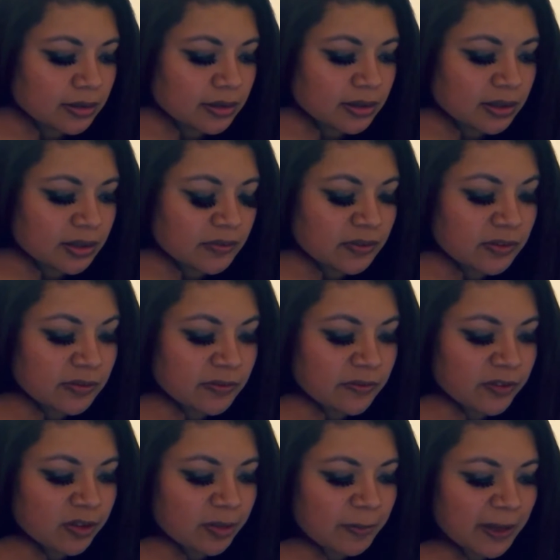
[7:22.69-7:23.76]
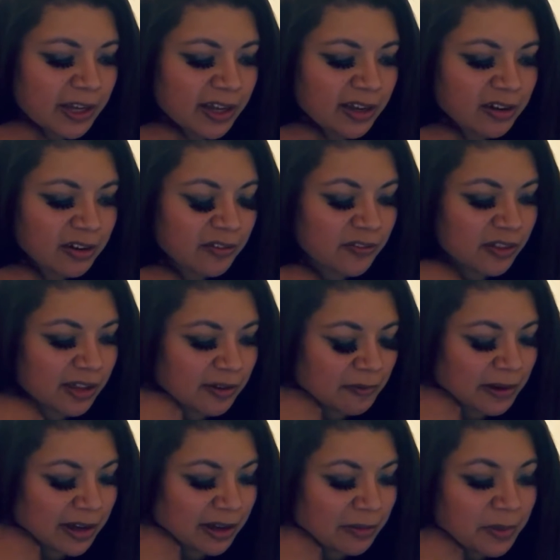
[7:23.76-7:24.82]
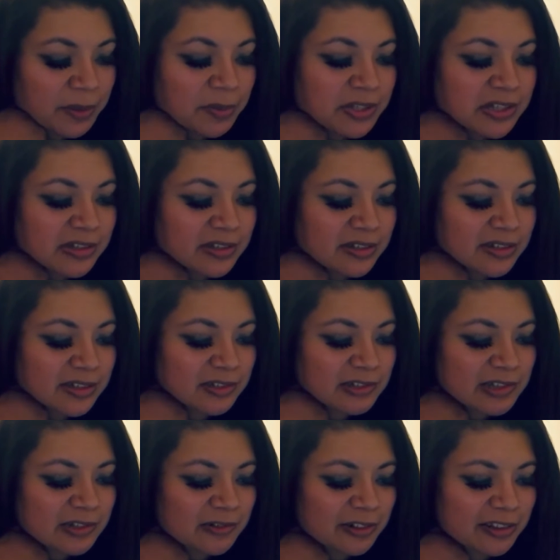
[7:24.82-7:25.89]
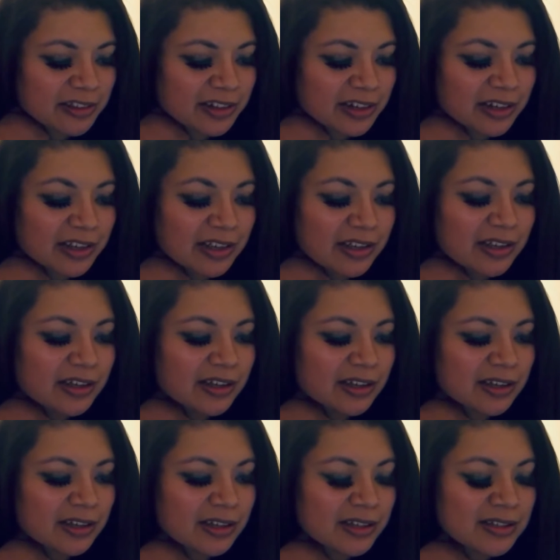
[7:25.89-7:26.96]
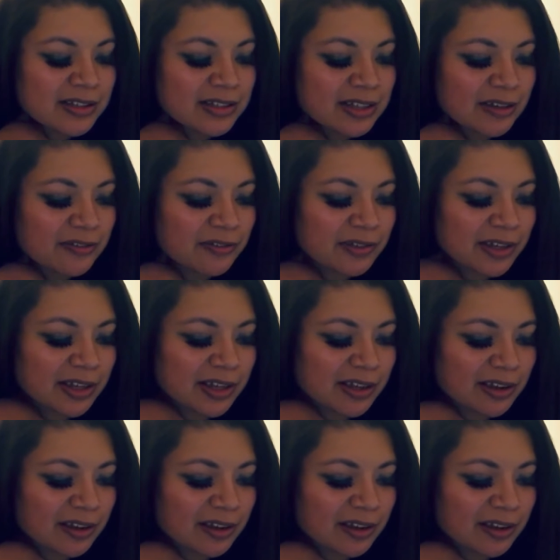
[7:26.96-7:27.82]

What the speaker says: And if you feel pain, or you feel like, wow, my muscles are so sore there, it's definitely